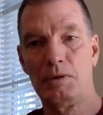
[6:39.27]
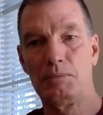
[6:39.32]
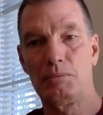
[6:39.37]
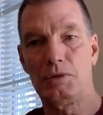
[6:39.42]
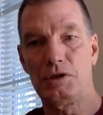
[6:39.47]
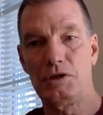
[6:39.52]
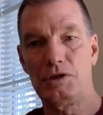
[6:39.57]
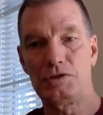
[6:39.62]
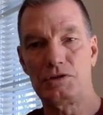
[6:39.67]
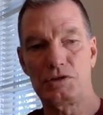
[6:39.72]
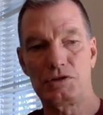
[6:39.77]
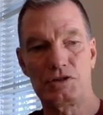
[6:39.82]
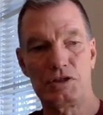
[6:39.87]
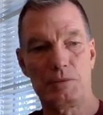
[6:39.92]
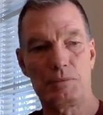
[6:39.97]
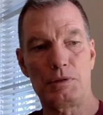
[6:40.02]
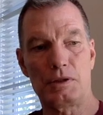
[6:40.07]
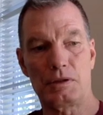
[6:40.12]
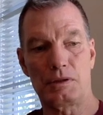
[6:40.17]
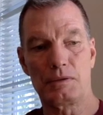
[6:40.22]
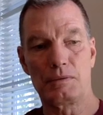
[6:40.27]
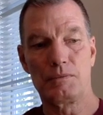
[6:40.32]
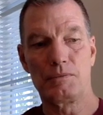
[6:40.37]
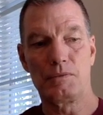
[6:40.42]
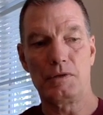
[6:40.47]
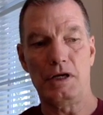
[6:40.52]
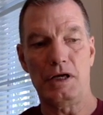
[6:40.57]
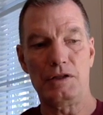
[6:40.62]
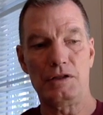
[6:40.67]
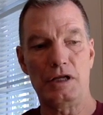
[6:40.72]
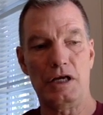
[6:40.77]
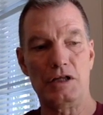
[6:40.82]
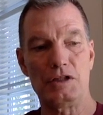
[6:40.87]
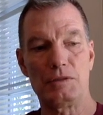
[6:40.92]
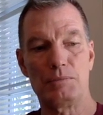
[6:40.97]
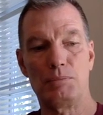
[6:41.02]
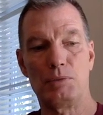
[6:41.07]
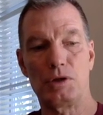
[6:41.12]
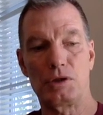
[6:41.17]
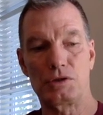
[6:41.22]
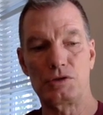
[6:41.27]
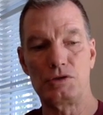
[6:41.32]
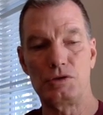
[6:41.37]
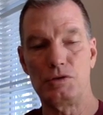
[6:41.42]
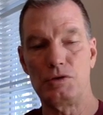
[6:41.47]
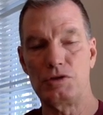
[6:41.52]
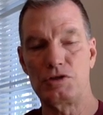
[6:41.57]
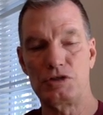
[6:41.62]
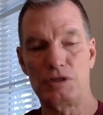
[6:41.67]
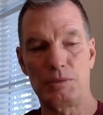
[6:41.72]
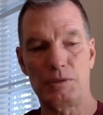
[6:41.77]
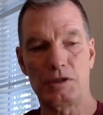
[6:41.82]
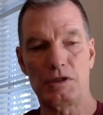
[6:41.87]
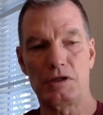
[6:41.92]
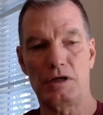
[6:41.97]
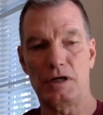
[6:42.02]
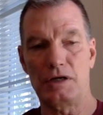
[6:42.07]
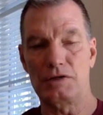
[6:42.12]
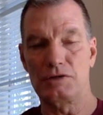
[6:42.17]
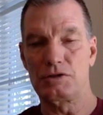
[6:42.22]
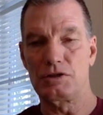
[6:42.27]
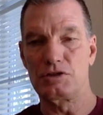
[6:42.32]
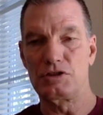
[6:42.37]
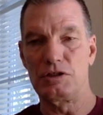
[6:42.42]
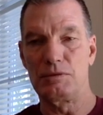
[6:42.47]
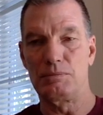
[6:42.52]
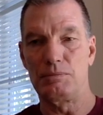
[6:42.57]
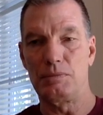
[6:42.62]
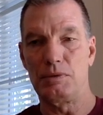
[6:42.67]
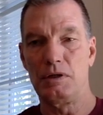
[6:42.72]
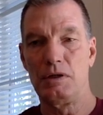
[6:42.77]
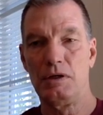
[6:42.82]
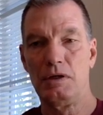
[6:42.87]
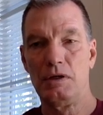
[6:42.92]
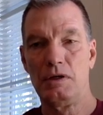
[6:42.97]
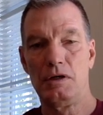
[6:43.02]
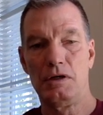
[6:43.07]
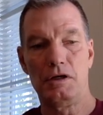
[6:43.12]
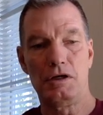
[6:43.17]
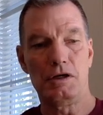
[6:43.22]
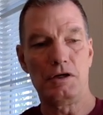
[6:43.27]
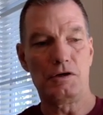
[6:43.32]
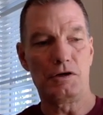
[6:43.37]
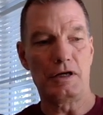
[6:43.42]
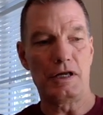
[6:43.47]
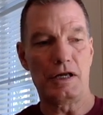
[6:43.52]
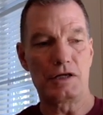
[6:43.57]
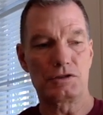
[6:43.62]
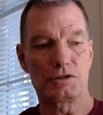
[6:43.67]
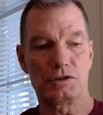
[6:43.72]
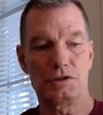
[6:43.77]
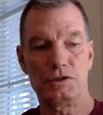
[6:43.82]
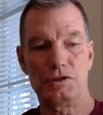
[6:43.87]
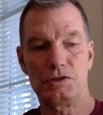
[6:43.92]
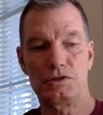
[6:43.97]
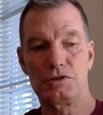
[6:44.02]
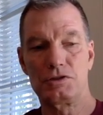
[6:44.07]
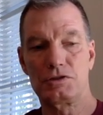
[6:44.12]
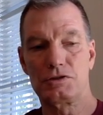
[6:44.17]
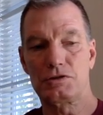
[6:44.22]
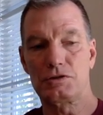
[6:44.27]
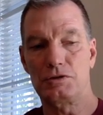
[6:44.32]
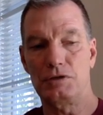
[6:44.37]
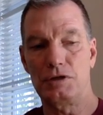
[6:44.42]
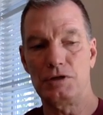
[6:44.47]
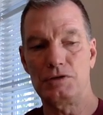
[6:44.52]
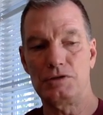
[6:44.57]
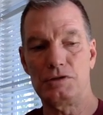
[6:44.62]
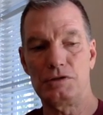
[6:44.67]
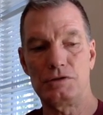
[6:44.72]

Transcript: Please, the shipping. And, and the book, too. The shipping costs to ship internationally, it's just crazy.